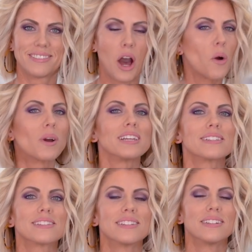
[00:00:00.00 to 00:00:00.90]

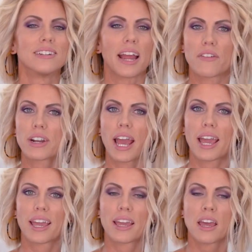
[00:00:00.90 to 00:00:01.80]
Always, every
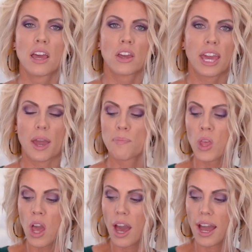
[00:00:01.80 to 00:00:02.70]
day.
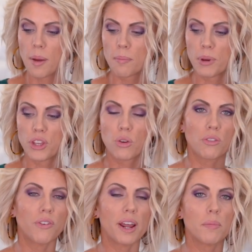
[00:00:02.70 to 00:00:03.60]
Okay, um, but you
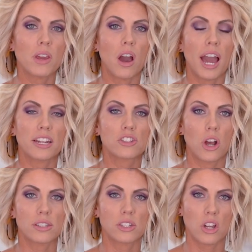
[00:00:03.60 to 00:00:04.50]
can find me at
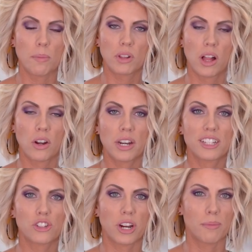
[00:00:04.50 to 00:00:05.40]
McClellan on
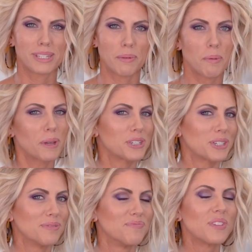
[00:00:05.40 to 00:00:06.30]
Instagram, send me a
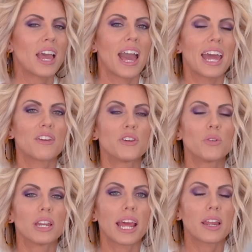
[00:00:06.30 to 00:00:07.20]
picture. And if you
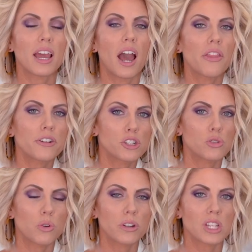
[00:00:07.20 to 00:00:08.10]
need any other
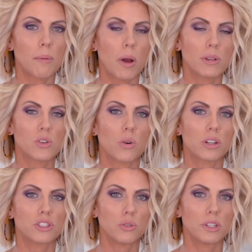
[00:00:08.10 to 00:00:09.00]
tutorials, I'm always
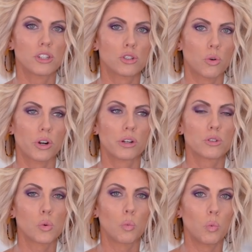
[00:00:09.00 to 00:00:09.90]
going doing
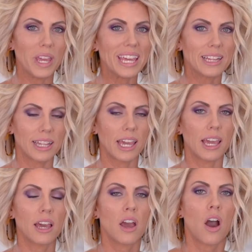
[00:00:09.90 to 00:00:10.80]
tutorials
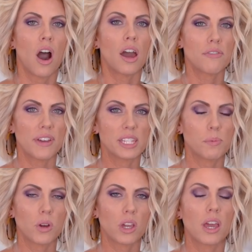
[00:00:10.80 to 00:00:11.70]
weekly on
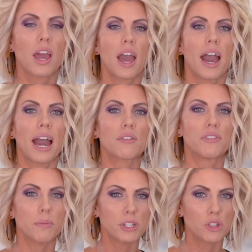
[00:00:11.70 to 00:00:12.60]
Facebook at
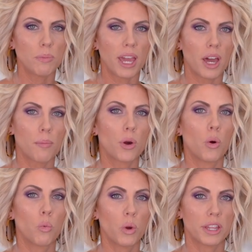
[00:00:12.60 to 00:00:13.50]
Fit Mission Makeup
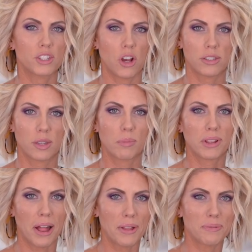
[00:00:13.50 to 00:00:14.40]
with Jocelyn
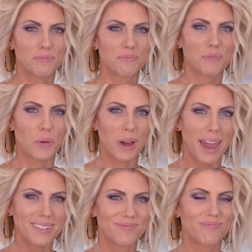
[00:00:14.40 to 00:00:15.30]
McClellan.
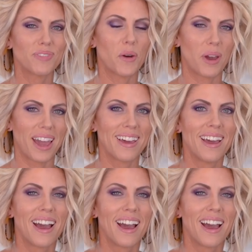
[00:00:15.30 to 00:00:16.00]
Okay? Okay.